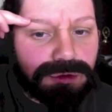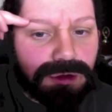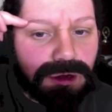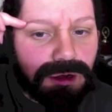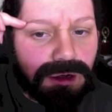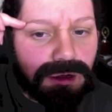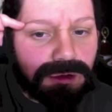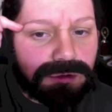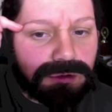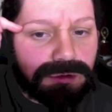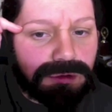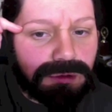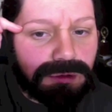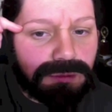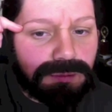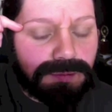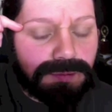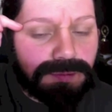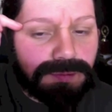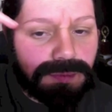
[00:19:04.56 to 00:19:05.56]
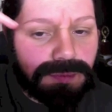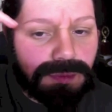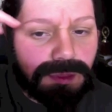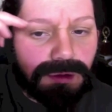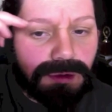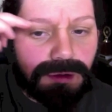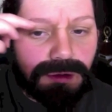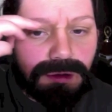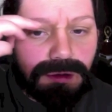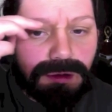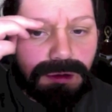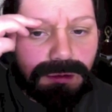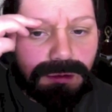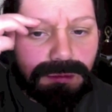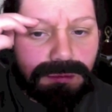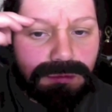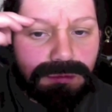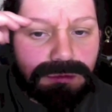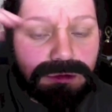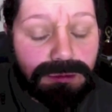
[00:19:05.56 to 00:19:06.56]
arc to them.
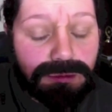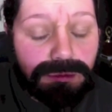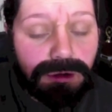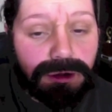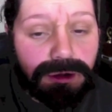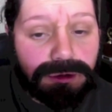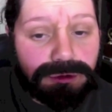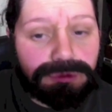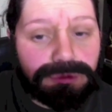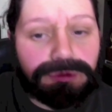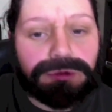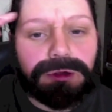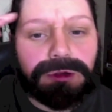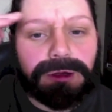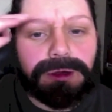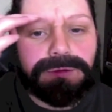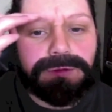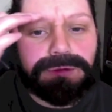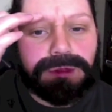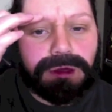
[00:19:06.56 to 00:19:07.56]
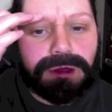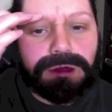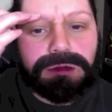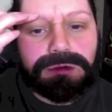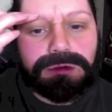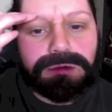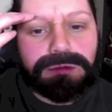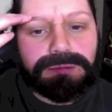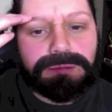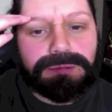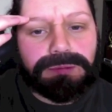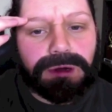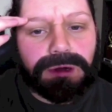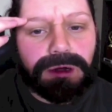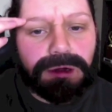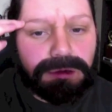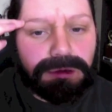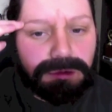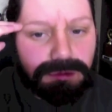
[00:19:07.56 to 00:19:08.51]
Some guys do have that, but